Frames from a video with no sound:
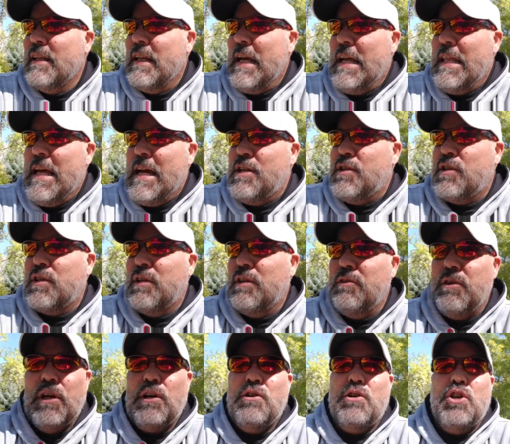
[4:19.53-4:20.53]
and that's
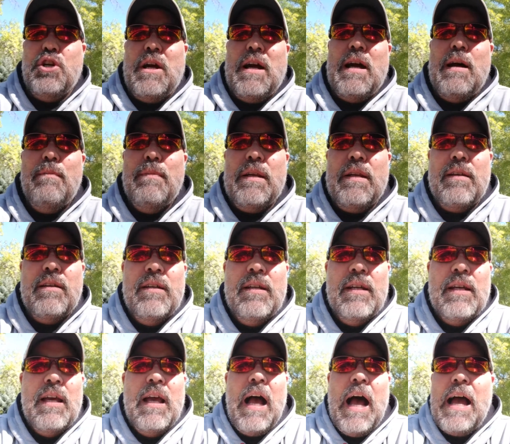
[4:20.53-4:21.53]
their job, and
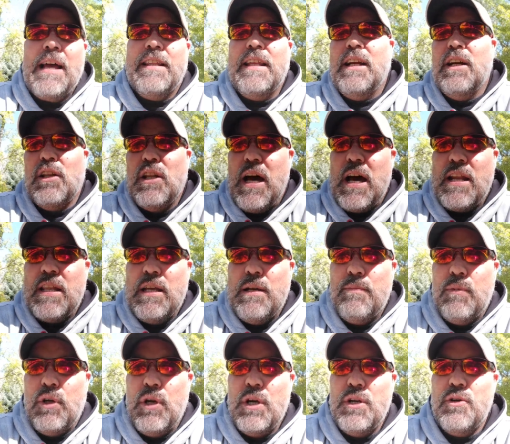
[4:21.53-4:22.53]
I think a lot of
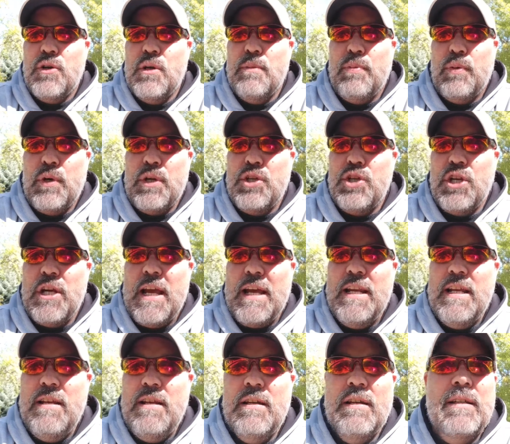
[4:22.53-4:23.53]
them are
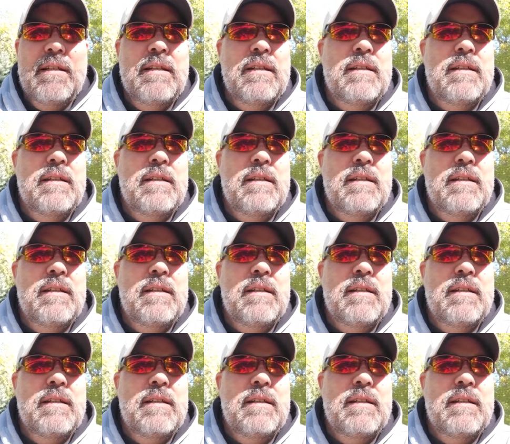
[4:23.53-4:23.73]
underappreciated.